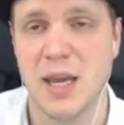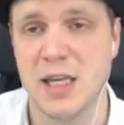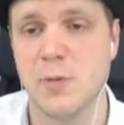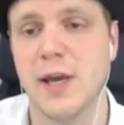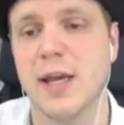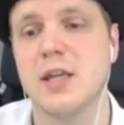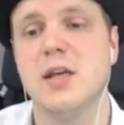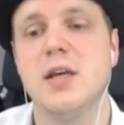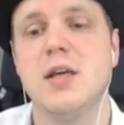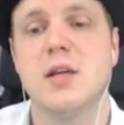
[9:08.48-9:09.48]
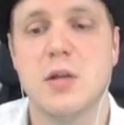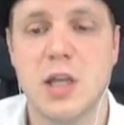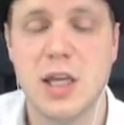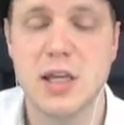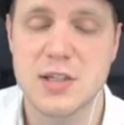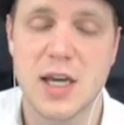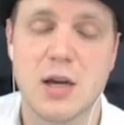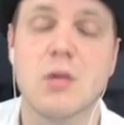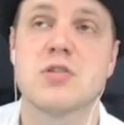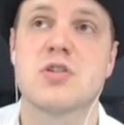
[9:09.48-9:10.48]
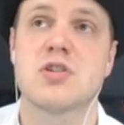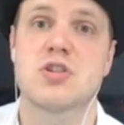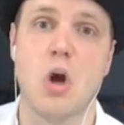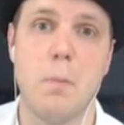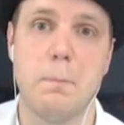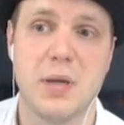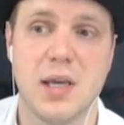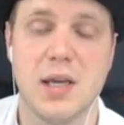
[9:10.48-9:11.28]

anyway. He is now stomping